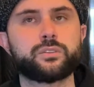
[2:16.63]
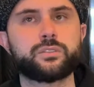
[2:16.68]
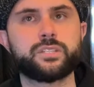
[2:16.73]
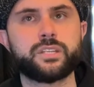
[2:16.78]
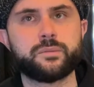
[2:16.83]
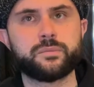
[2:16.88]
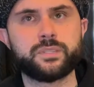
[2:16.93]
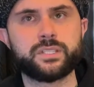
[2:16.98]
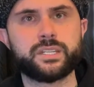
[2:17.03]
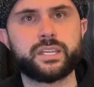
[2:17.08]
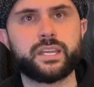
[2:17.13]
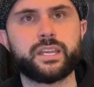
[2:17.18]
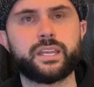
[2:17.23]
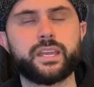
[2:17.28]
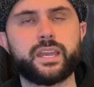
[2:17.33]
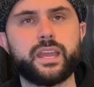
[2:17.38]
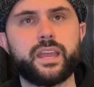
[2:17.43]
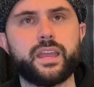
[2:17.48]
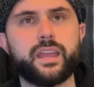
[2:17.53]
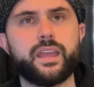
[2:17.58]
Dipstick
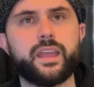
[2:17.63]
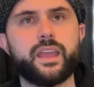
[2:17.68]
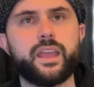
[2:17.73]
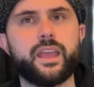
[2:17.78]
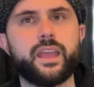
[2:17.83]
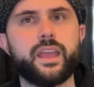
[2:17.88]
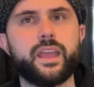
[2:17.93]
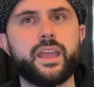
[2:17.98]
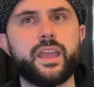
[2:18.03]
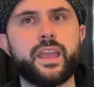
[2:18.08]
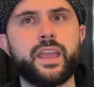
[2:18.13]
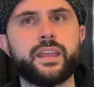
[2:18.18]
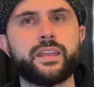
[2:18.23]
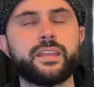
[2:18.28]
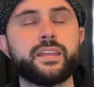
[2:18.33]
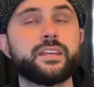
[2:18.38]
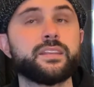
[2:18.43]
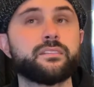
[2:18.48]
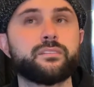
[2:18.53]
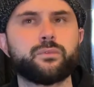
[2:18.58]
and
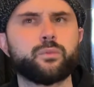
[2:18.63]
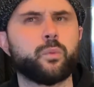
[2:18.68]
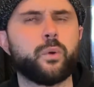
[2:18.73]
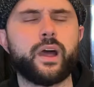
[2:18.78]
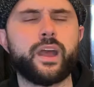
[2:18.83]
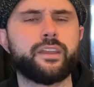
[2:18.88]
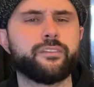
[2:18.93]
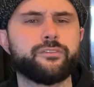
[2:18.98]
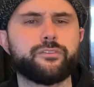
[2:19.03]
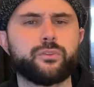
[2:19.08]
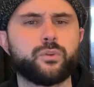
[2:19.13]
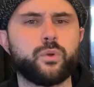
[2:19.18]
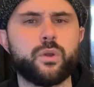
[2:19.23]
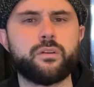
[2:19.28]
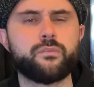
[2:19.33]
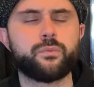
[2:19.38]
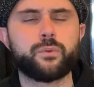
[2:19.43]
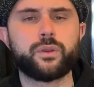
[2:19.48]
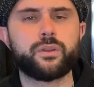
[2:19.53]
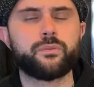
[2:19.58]
his wife,
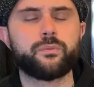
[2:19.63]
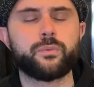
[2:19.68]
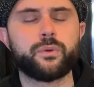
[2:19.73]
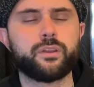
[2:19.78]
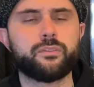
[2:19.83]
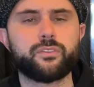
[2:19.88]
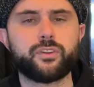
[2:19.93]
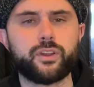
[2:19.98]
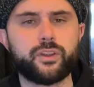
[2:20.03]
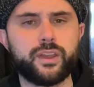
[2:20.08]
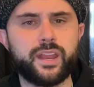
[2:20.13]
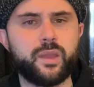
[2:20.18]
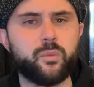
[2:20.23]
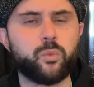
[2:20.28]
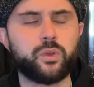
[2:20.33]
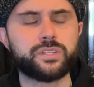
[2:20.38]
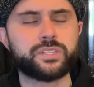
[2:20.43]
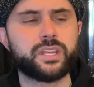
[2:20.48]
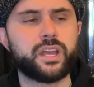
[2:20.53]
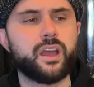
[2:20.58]
whatever her name
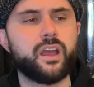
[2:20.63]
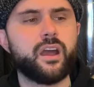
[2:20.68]
was,